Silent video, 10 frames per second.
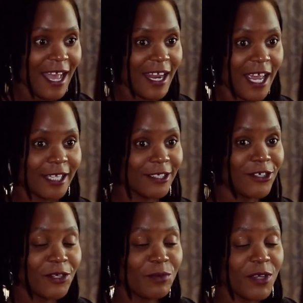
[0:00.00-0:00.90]
And I
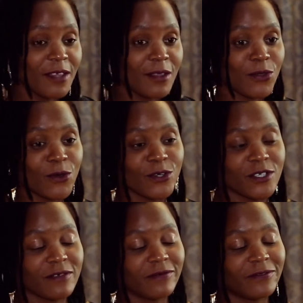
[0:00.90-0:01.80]
could not bear the
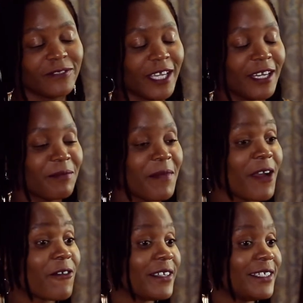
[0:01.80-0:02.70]
thought of getting
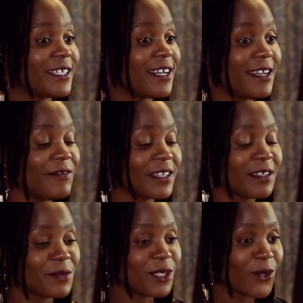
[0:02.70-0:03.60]
married and leaving
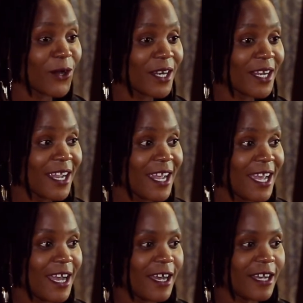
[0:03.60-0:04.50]
them alone
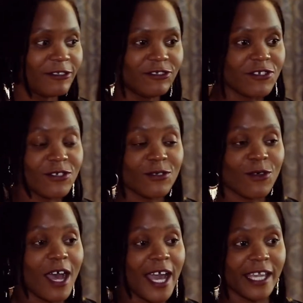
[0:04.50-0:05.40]
just
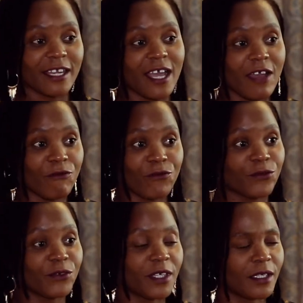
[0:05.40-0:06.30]
so I can have
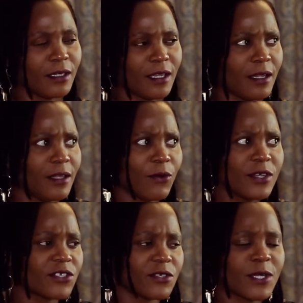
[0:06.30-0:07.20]
food. And the
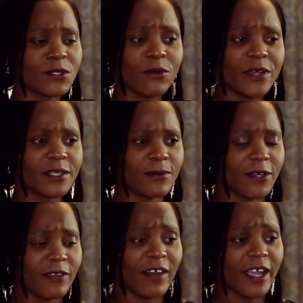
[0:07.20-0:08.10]
question was always,
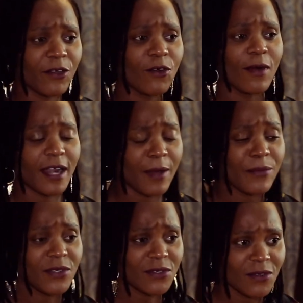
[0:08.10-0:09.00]
well, if I go, what
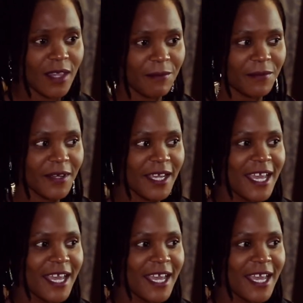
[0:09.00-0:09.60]
happens to them?